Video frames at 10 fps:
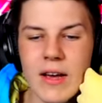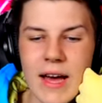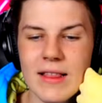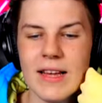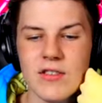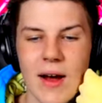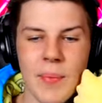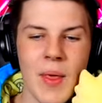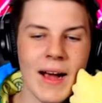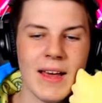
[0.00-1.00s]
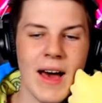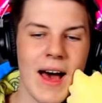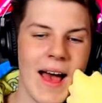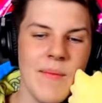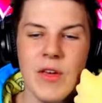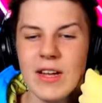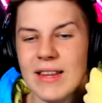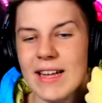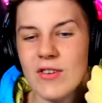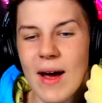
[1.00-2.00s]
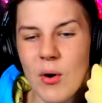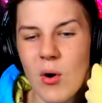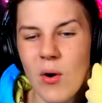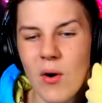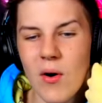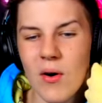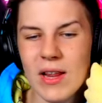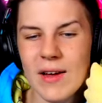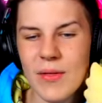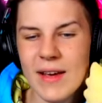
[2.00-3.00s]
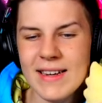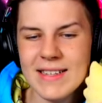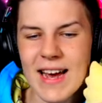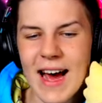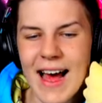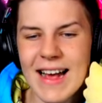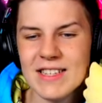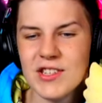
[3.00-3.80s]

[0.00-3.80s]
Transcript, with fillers: Okay, let's grab that guy. Let's grab all of these guys.